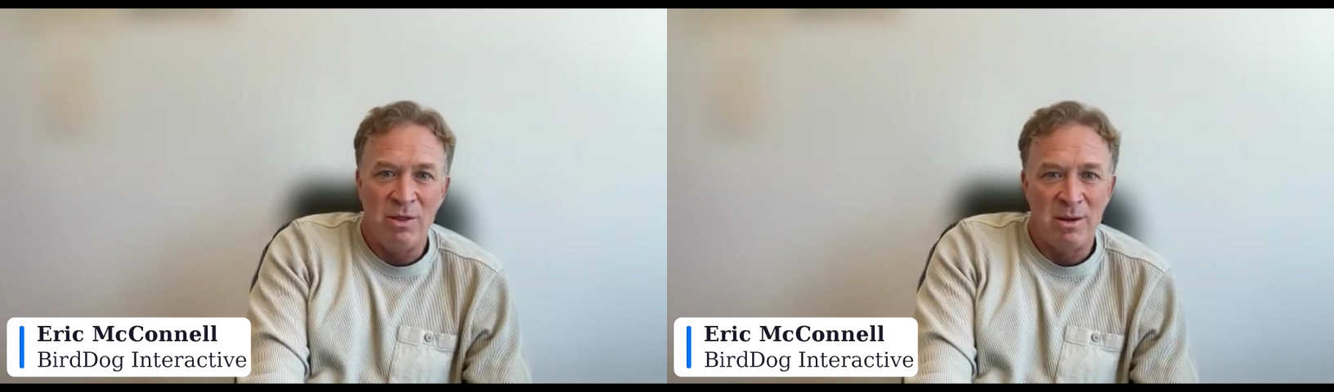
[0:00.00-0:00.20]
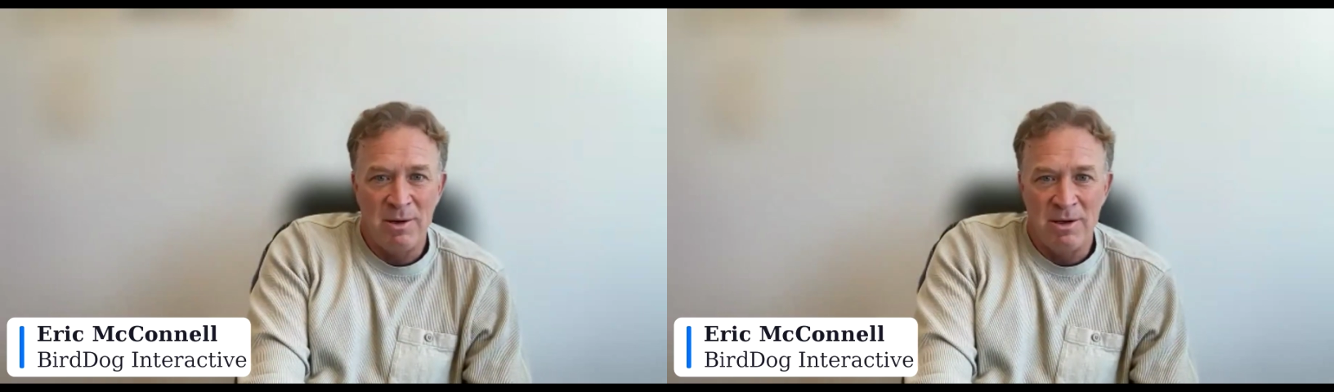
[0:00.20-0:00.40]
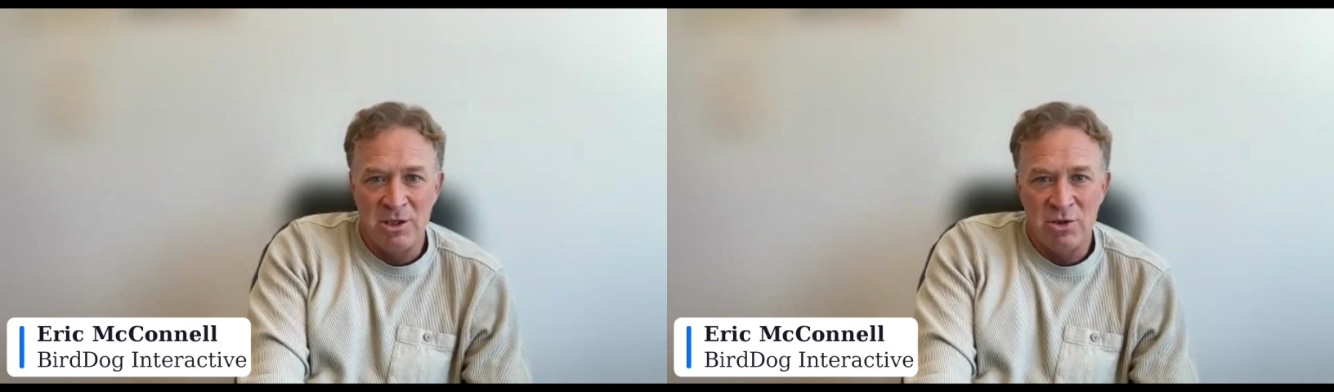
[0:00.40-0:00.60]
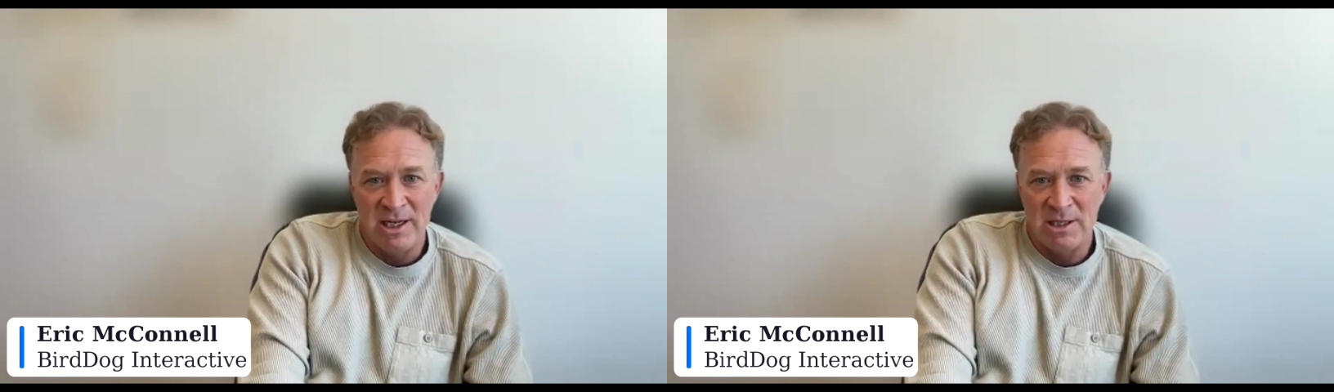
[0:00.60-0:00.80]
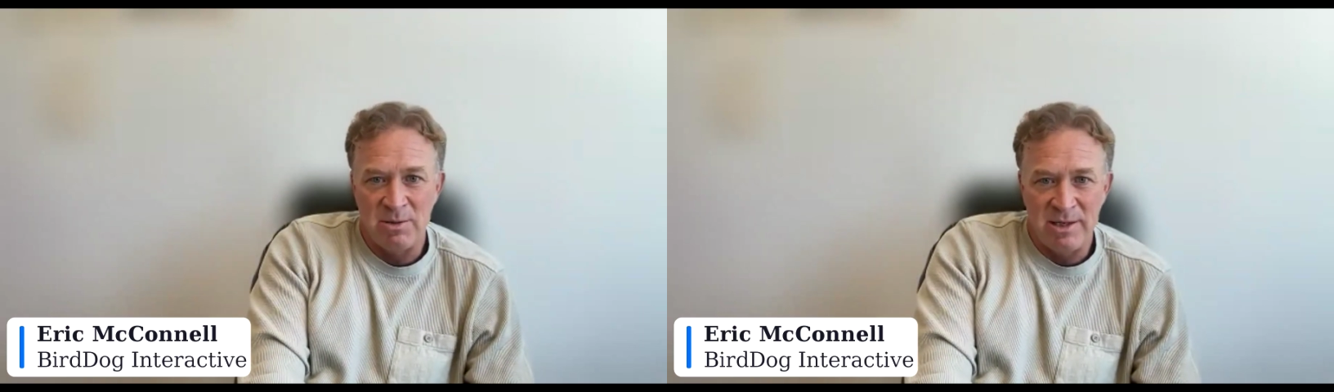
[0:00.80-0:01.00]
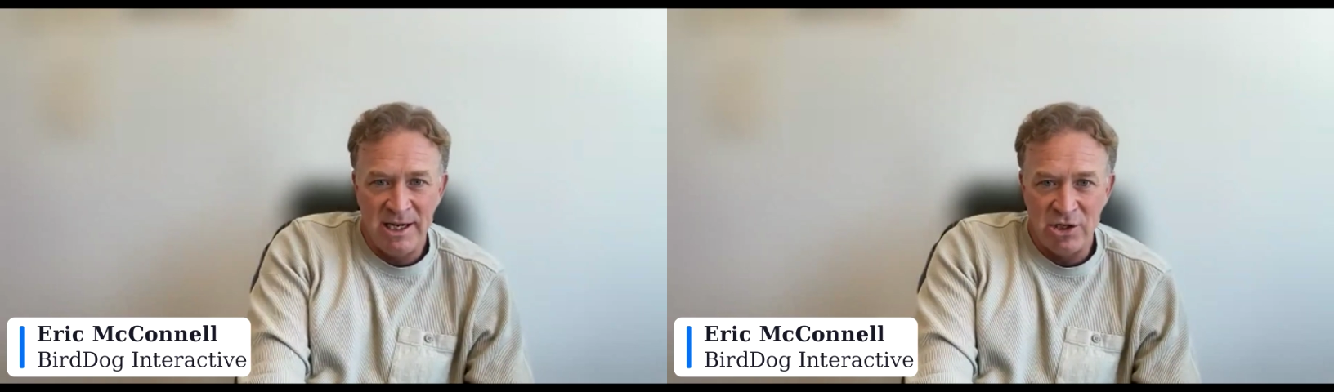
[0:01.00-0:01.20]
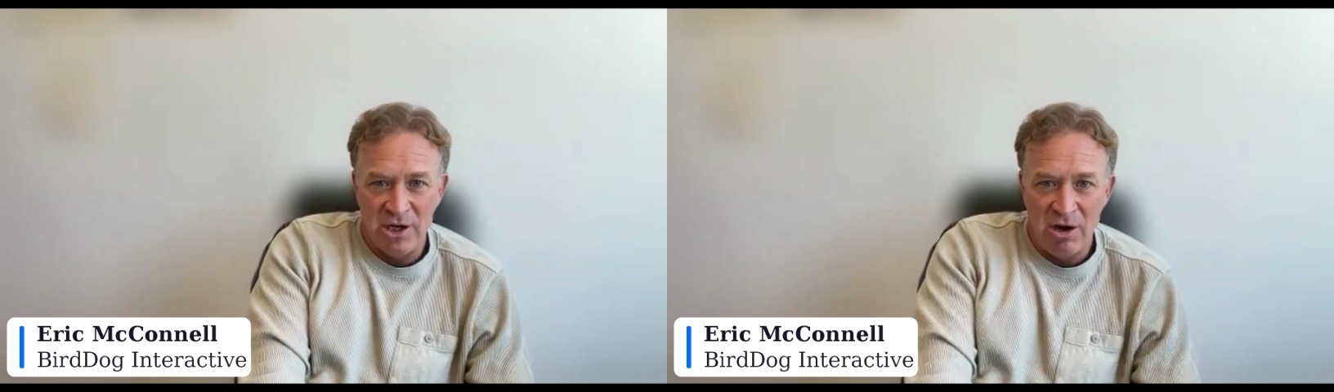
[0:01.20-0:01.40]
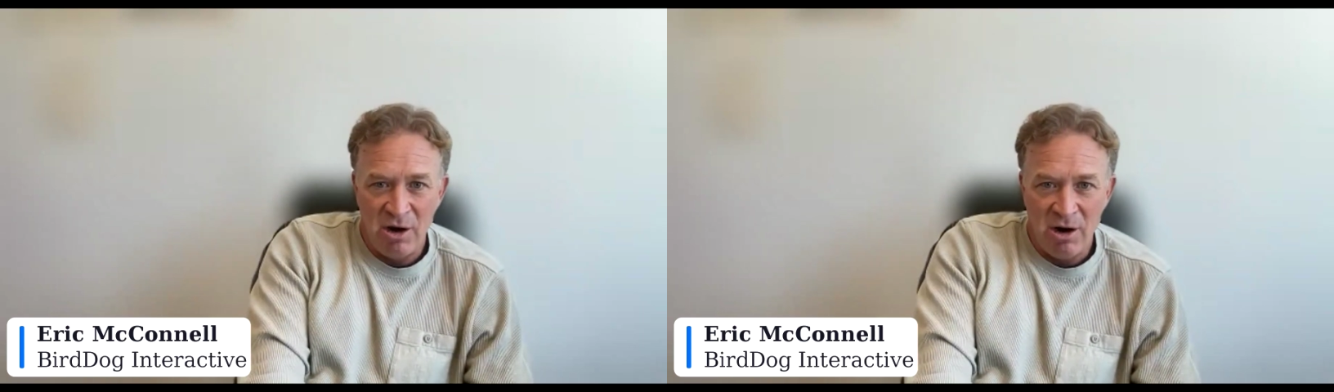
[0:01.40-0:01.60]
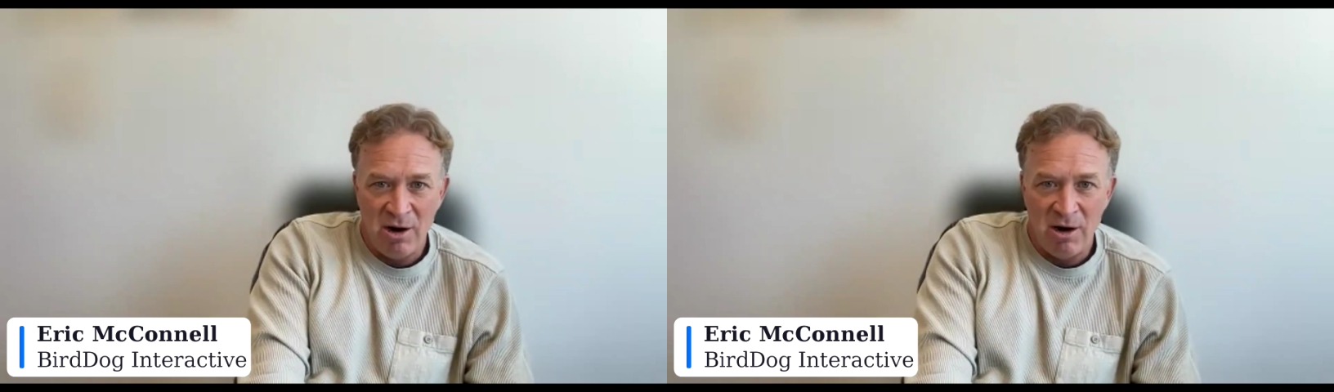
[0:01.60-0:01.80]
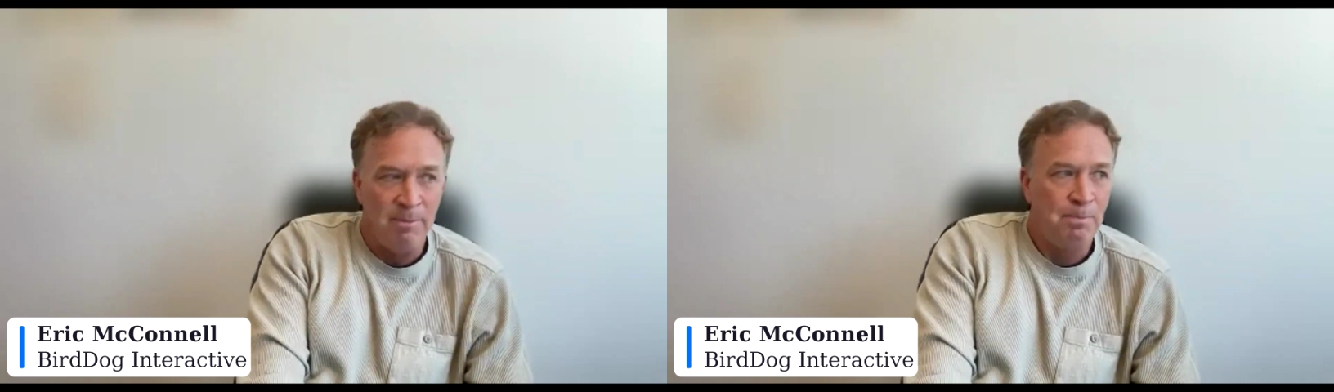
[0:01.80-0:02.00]
what their modes of transportation
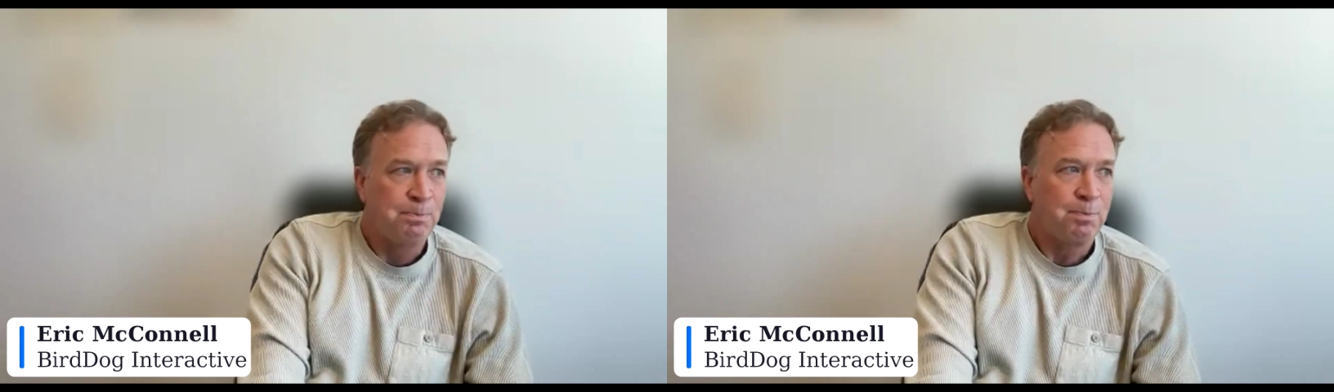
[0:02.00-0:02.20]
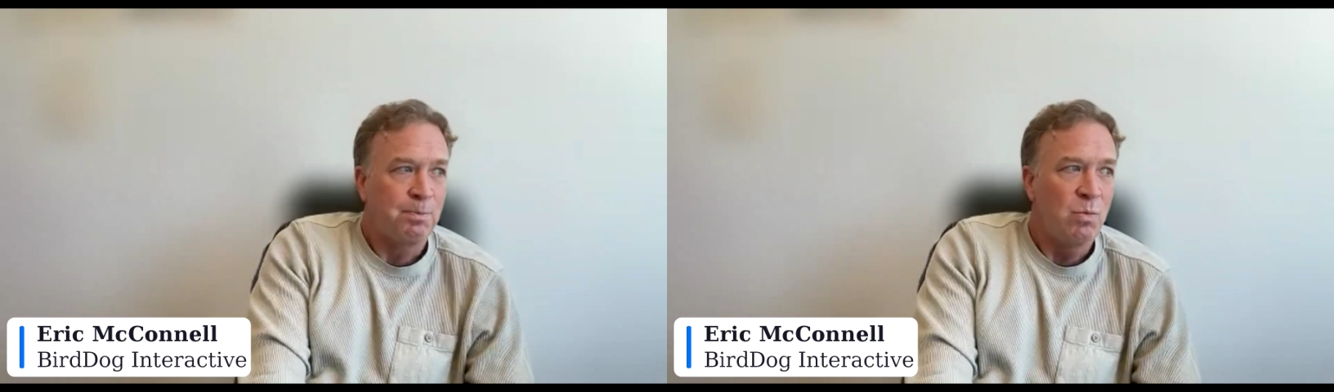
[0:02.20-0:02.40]
are,